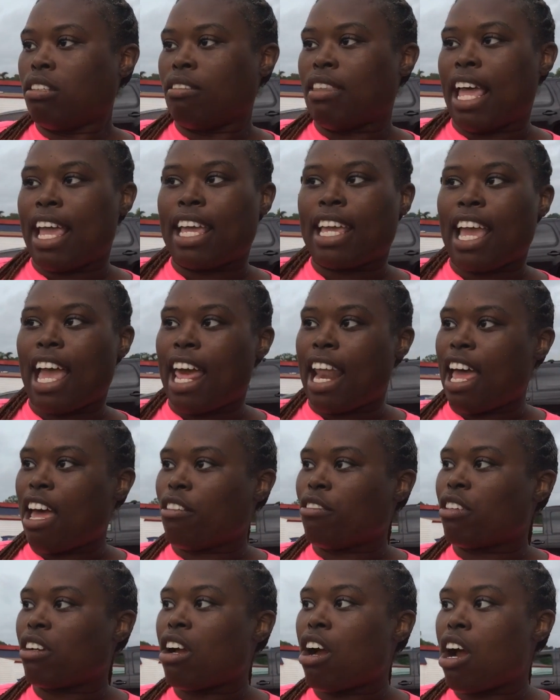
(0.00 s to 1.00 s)
they got
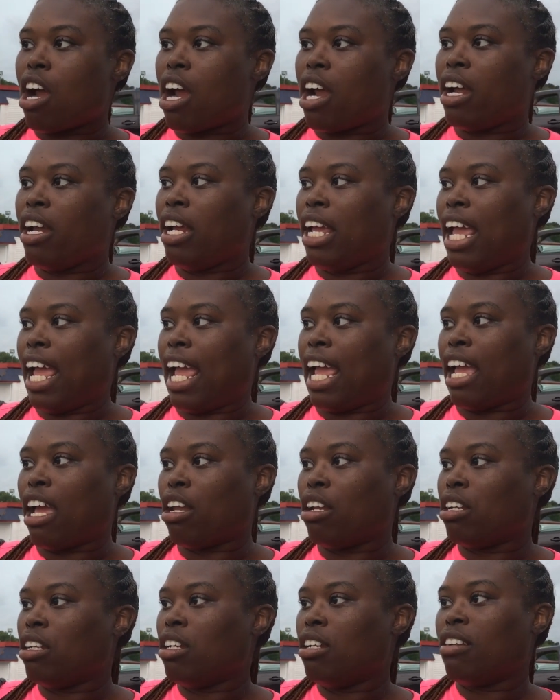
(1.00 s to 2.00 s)
out the car
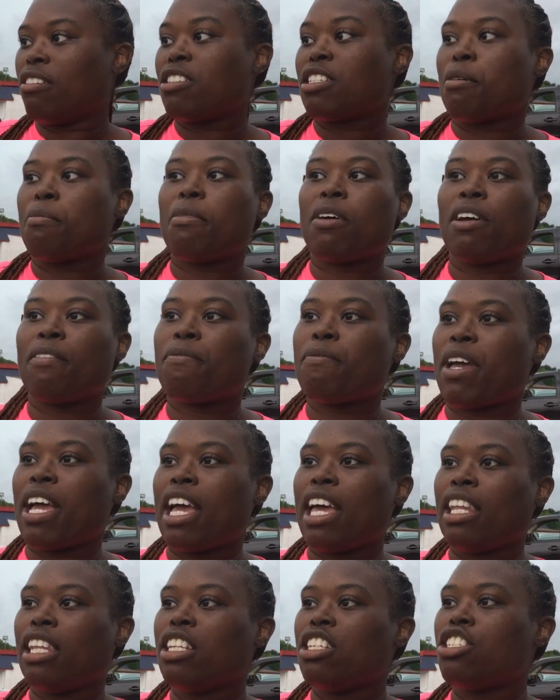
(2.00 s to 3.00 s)
and someone
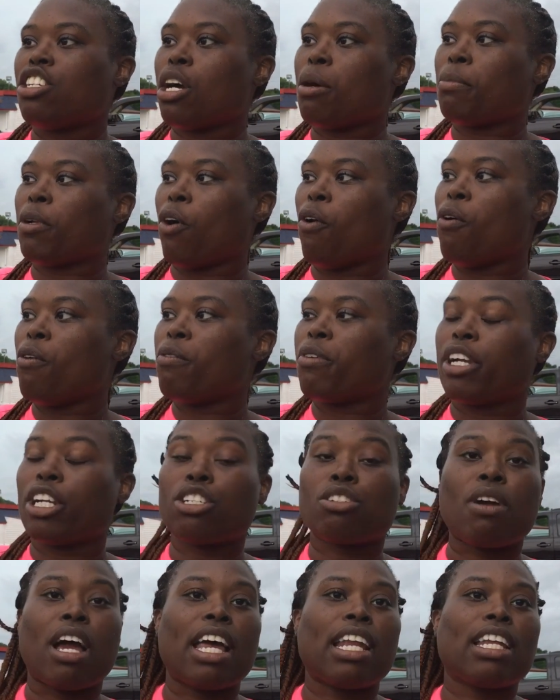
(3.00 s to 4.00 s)
finally jumped over
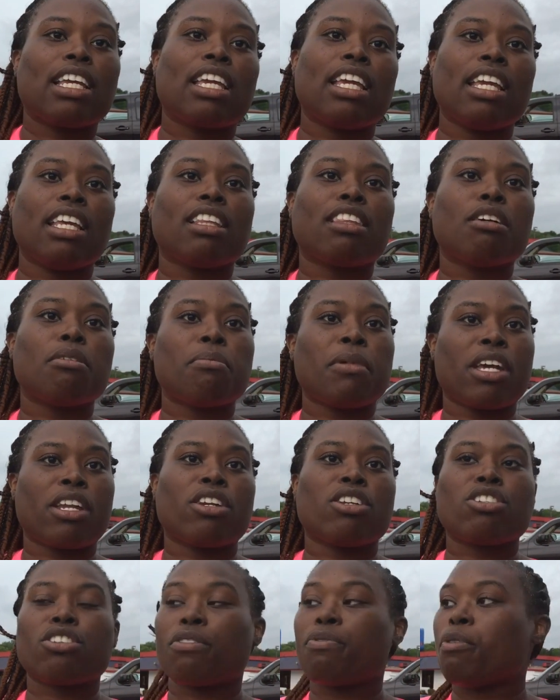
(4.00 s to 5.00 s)
and tried to get the
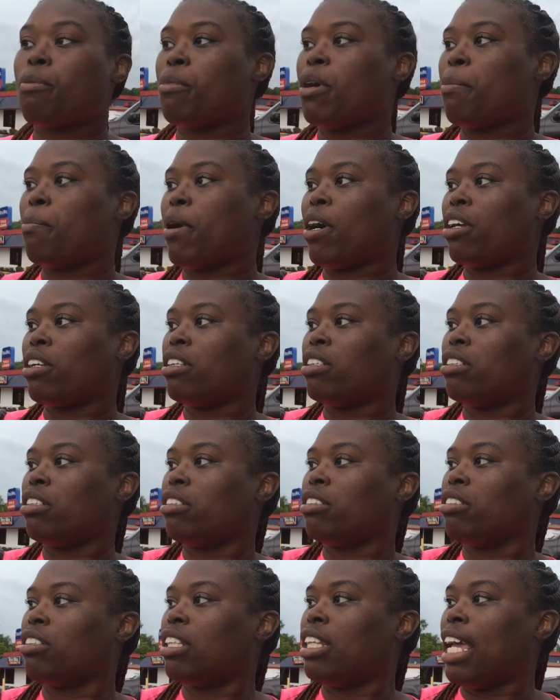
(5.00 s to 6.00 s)
manager from up
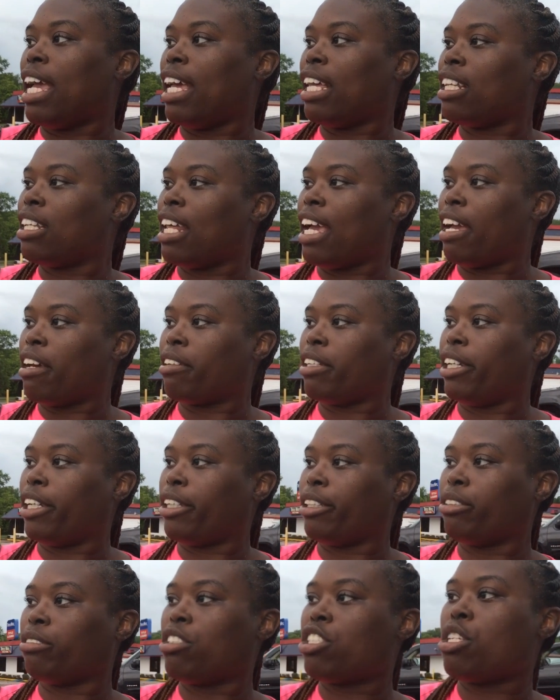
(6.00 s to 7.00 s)
under that down
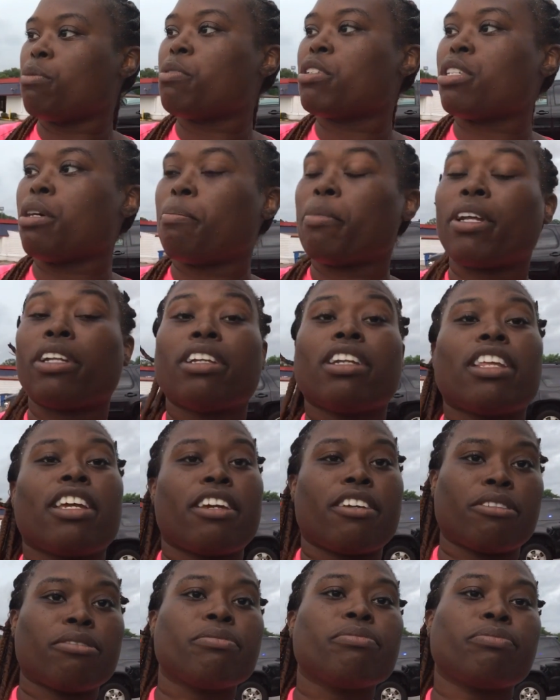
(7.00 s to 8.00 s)
there she was up under
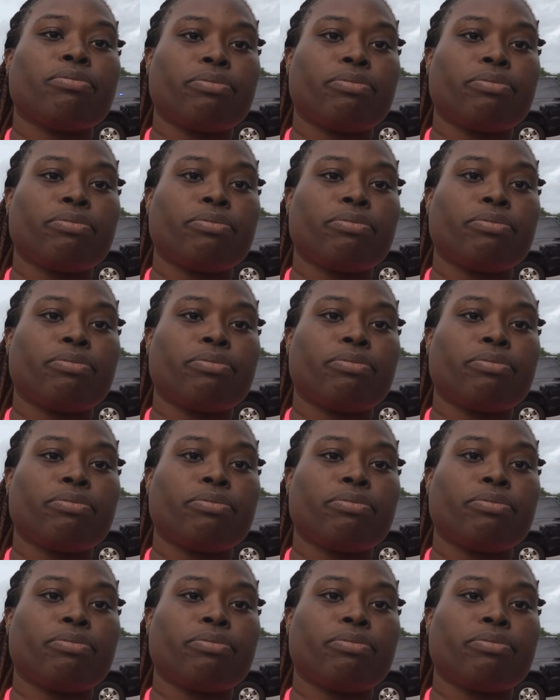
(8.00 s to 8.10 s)
there